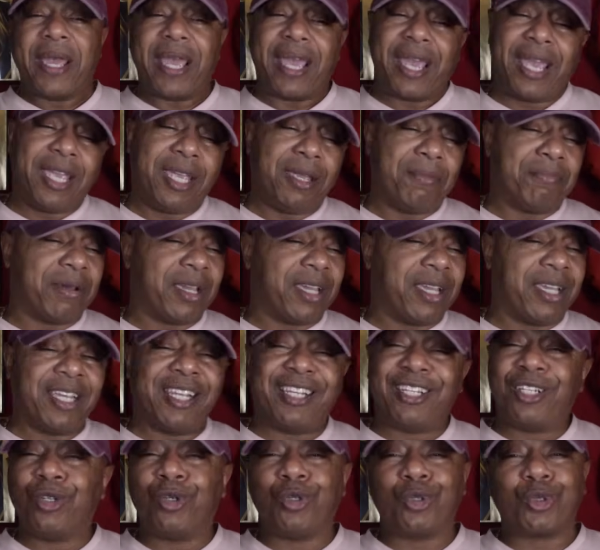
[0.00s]
hey
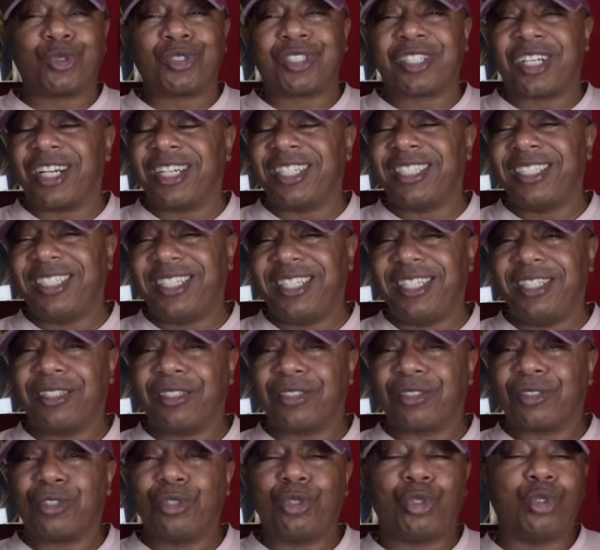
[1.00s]
man, dudes was cutting
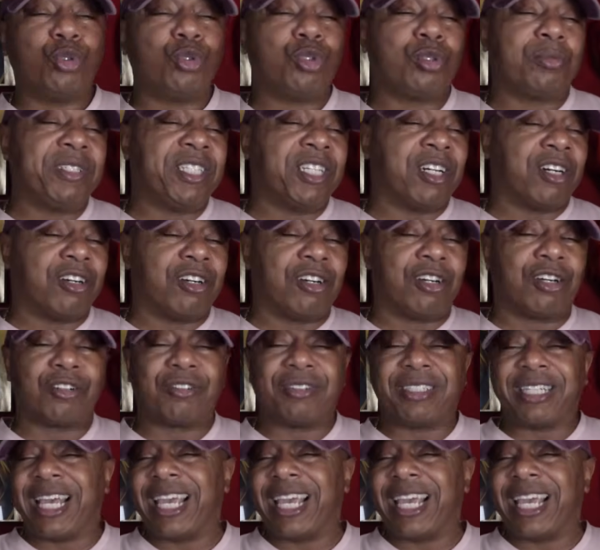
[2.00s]
deals. Dudes be hungry.